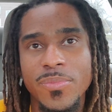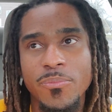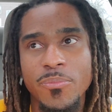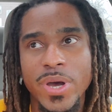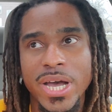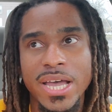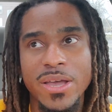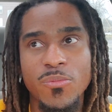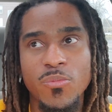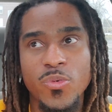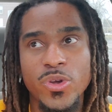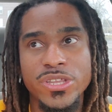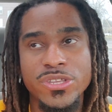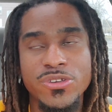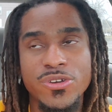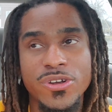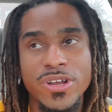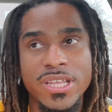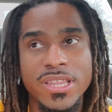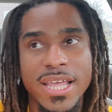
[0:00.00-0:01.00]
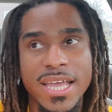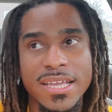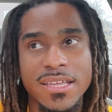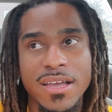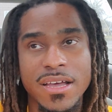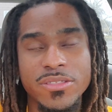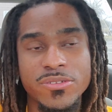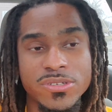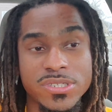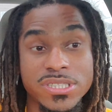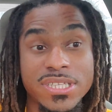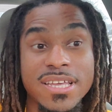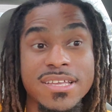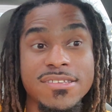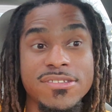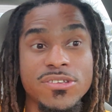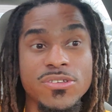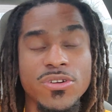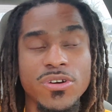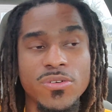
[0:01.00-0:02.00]
But when you're in like other
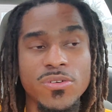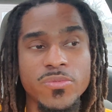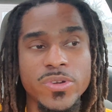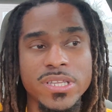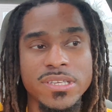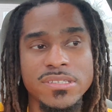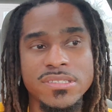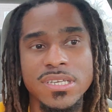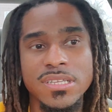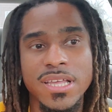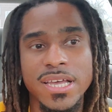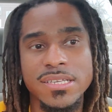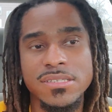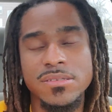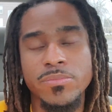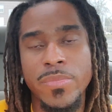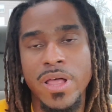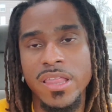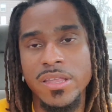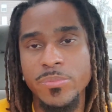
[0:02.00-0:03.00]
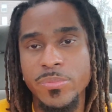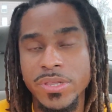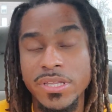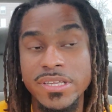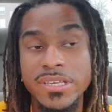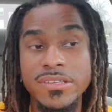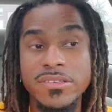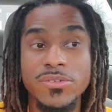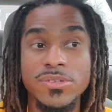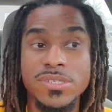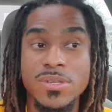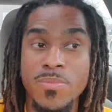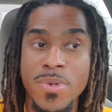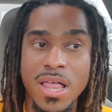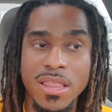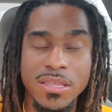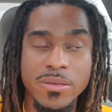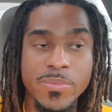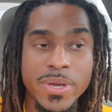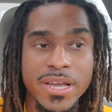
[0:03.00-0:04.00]
states, you don't really see like Somali police or
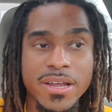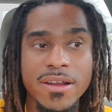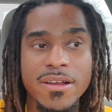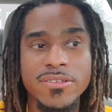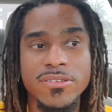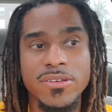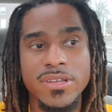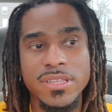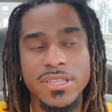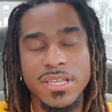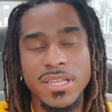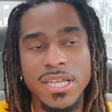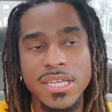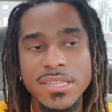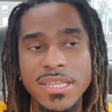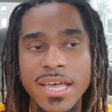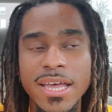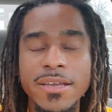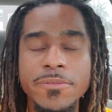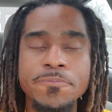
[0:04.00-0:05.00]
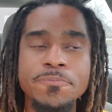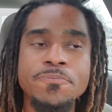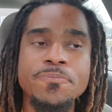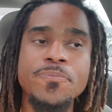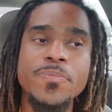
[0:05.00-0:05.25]
Somali mayors or anything like that.